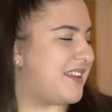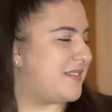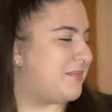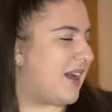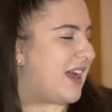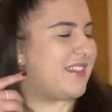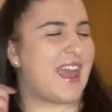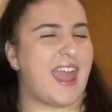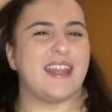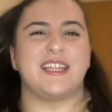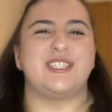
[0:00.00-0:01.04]
Mad, the
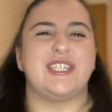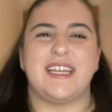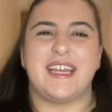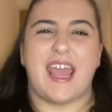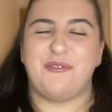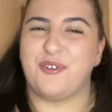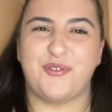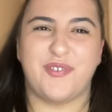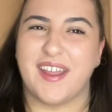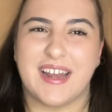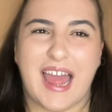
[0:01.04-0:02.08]
energy,
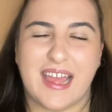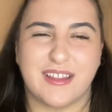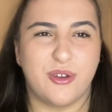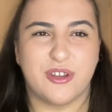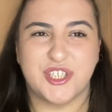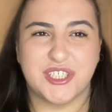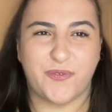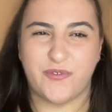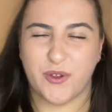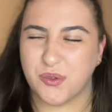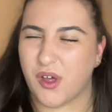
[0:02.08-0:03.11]
everything. Like, you could just
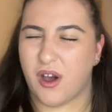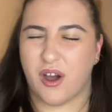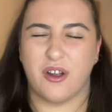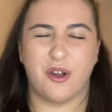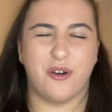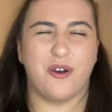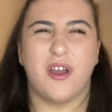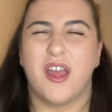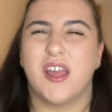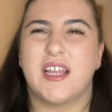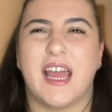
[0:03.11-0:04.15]
feel the hunger.
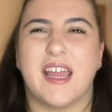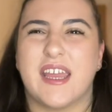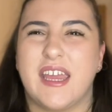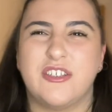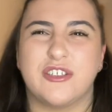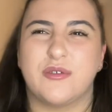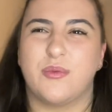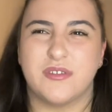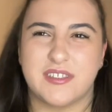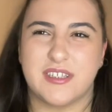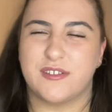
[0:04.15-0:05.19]
Like, he just
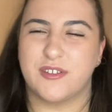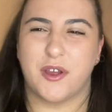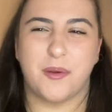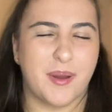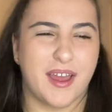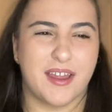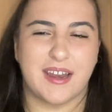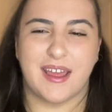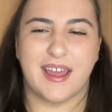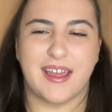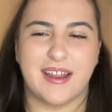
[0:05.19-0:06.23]
wants this so bad.
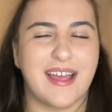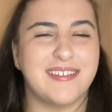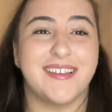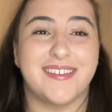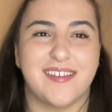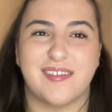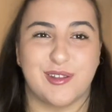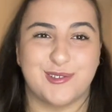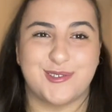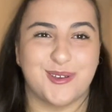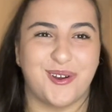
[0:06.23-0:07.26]
Like, as he says in
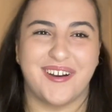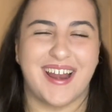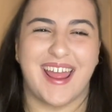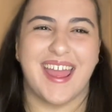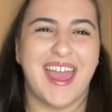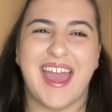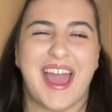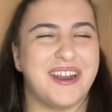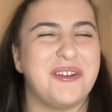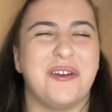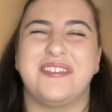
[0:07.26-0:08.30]
the song, like, I
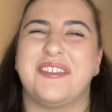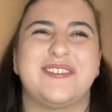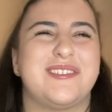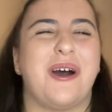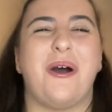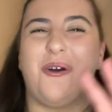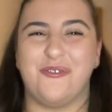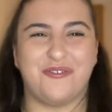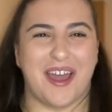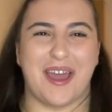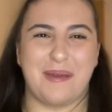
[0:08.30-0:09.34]
don't know, just the whole
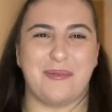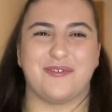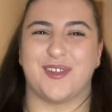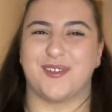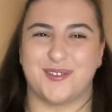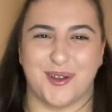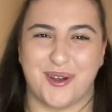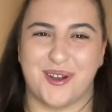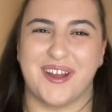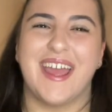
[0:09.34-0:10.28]
vibe of the song,